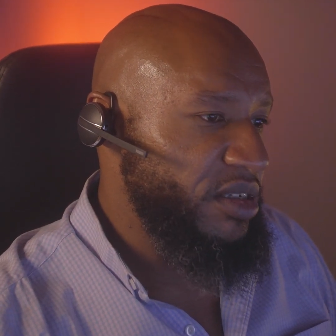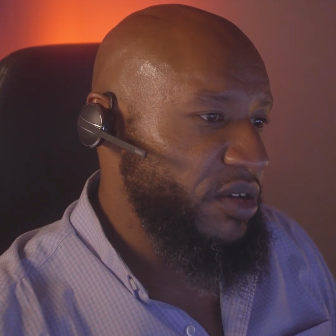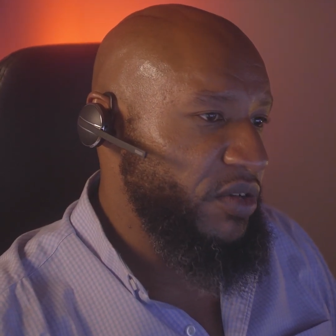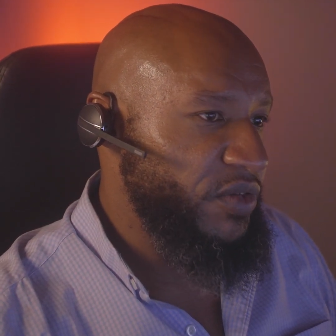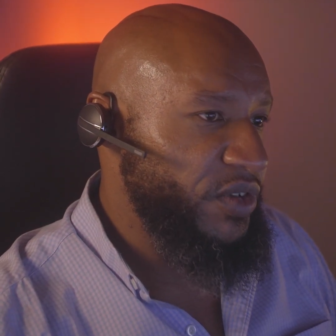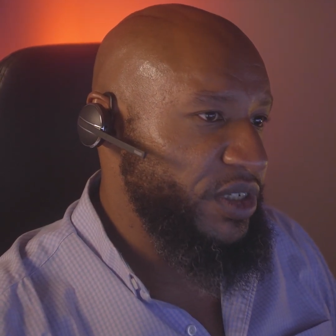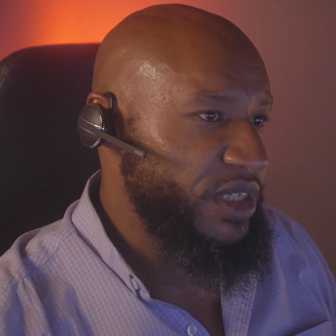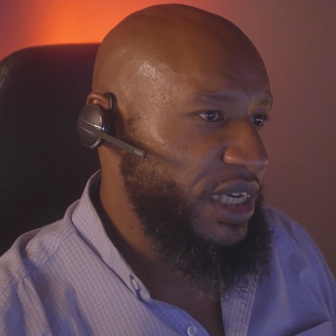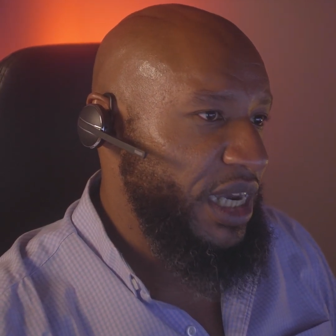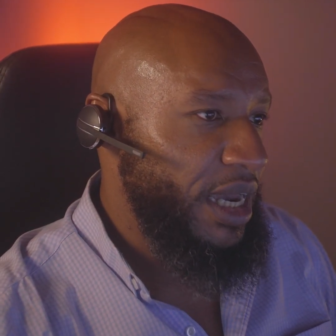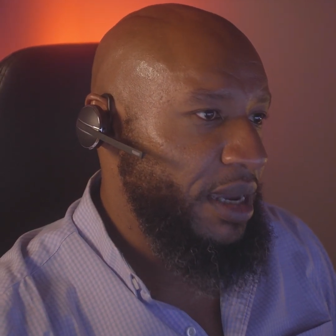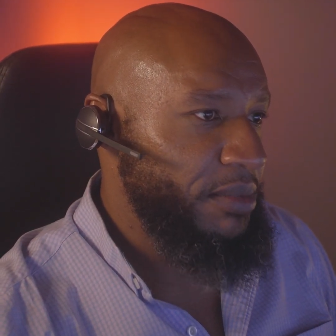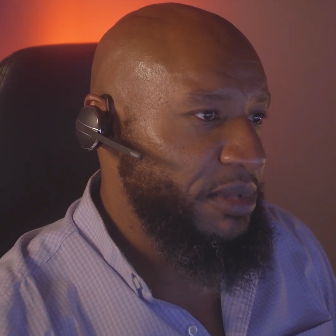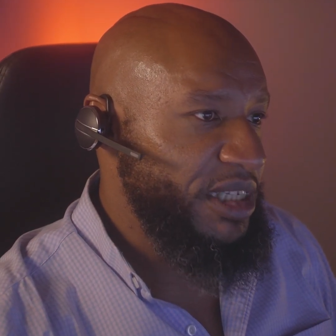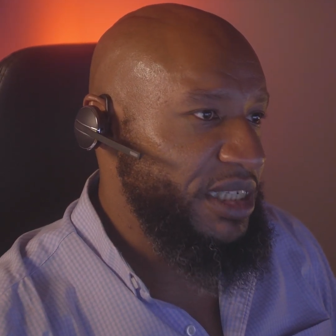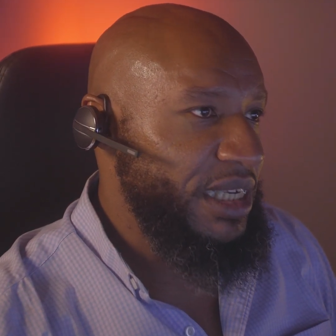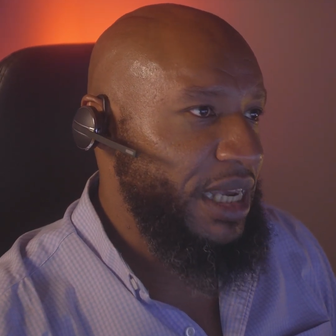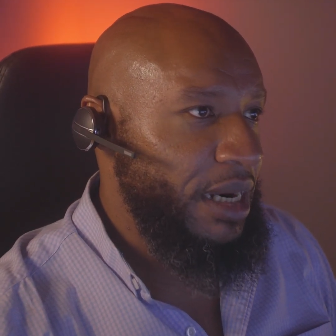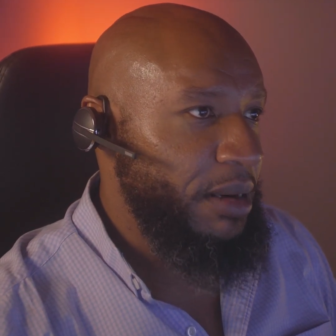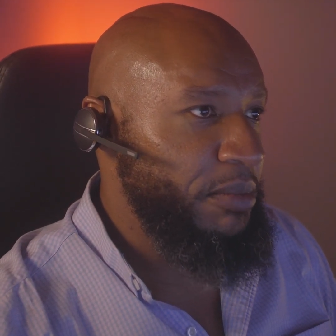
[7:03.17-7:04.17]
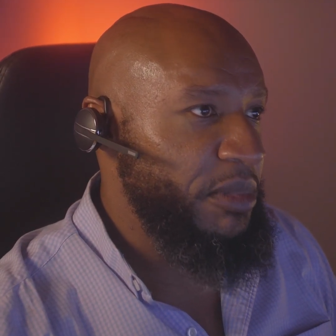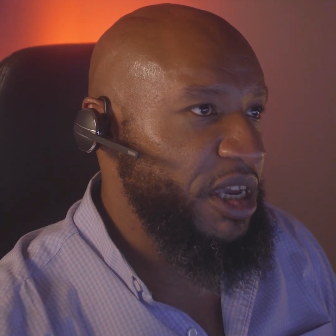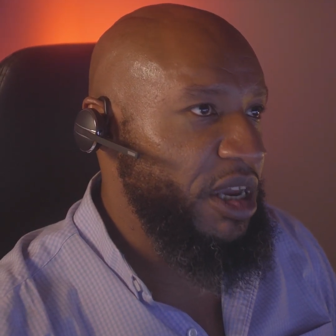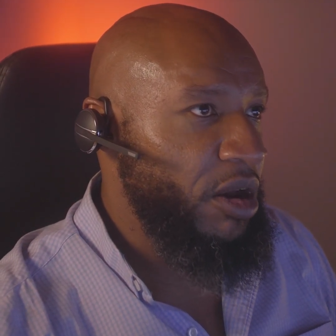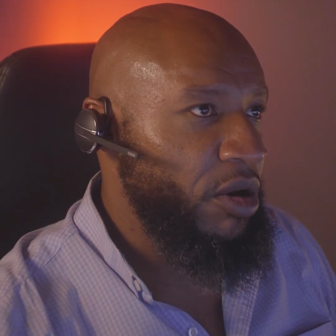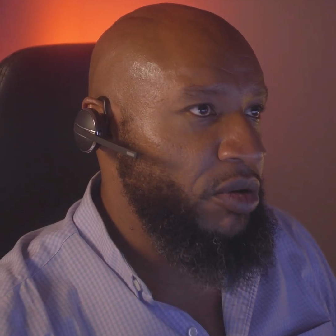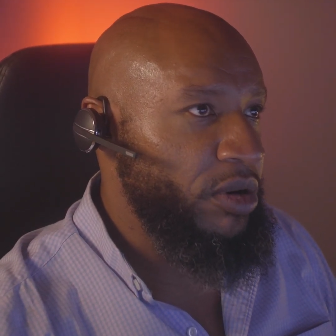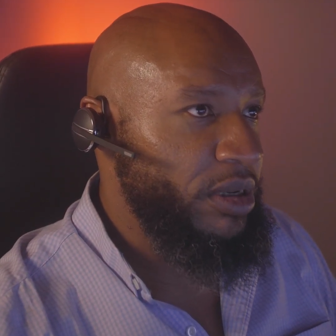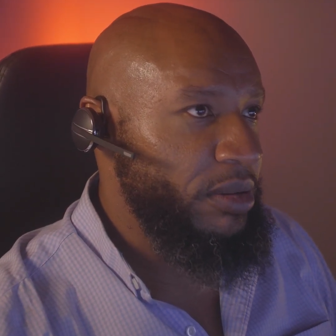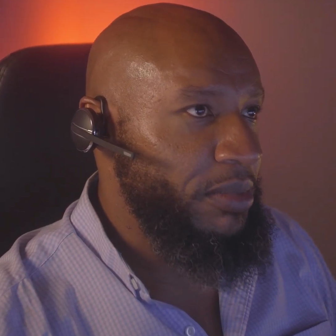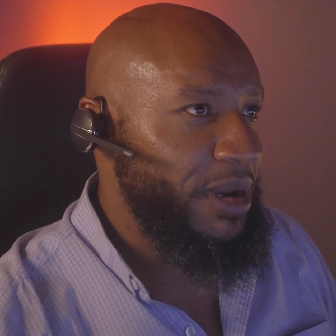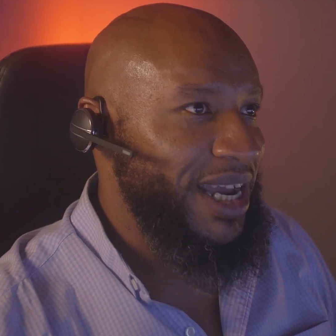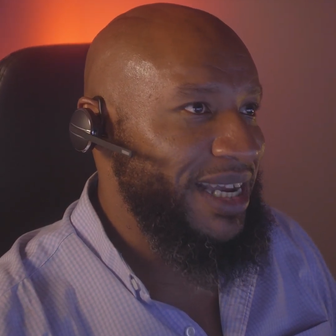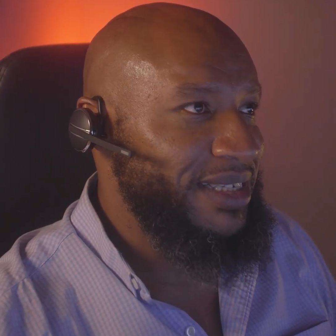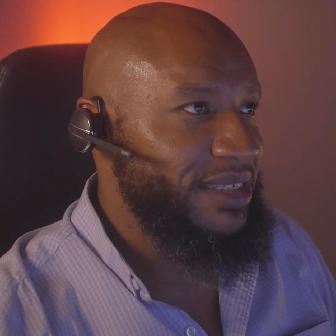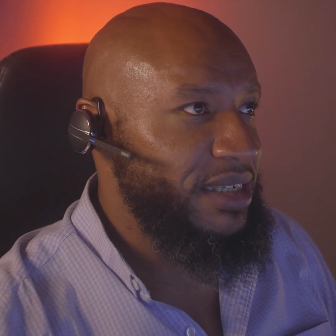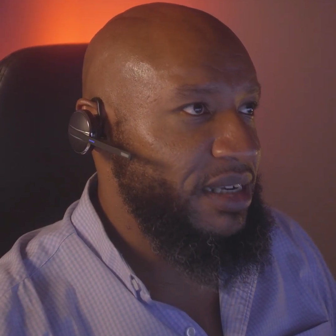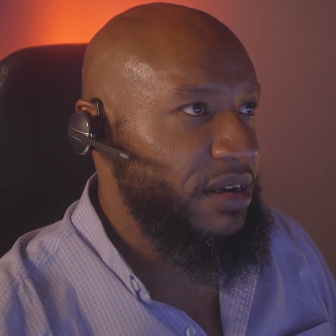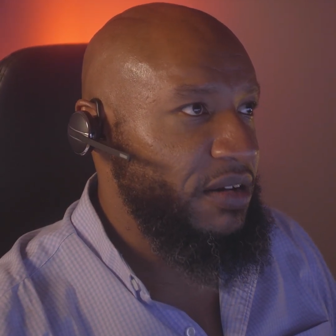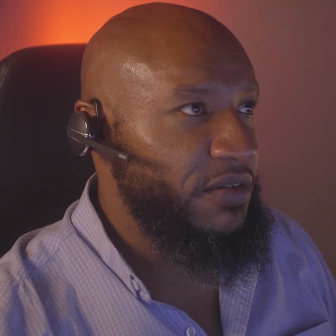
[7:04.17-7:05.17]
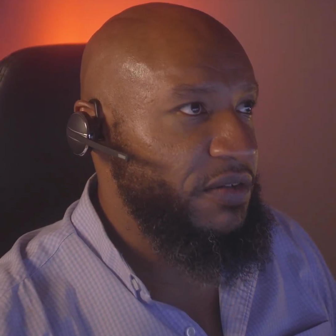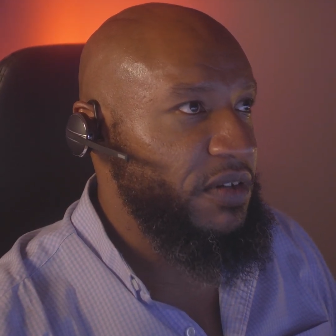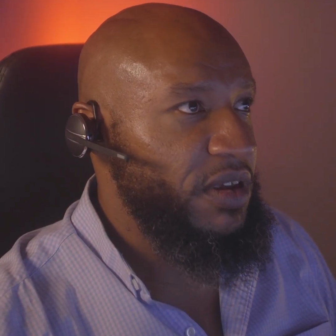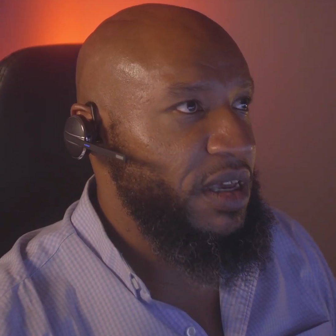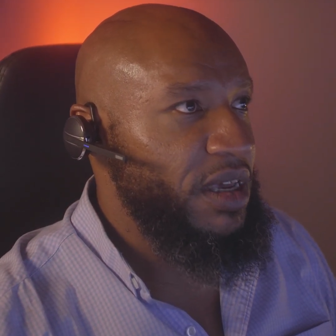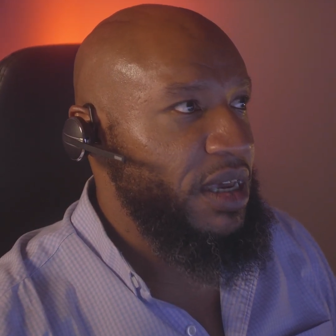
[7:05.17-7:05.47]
over time inside of me owning myself.